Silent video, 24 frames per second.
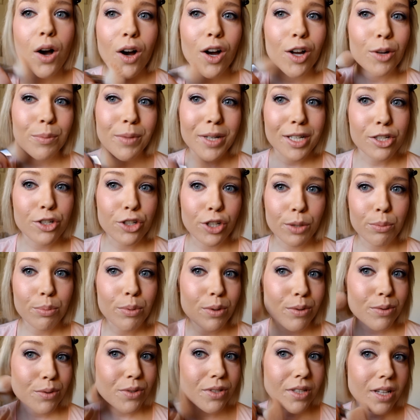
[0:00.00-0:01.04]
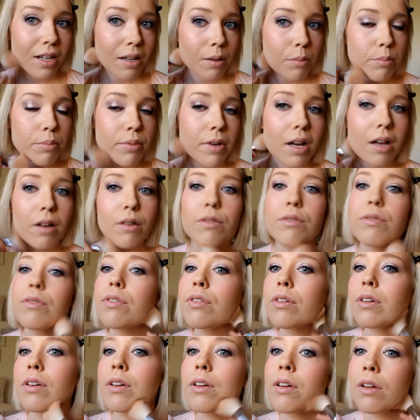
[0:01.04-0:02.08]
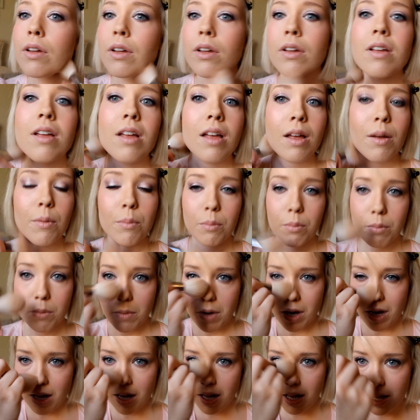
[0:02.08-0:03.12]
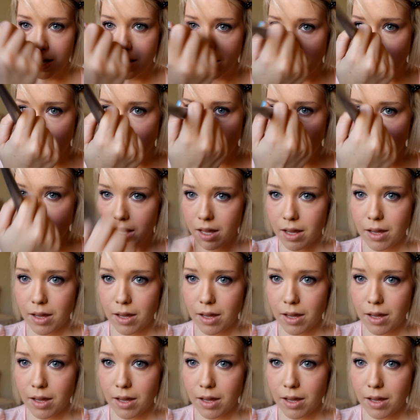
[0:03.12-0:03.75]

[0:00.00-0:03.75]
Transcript: on my cheekbones and above my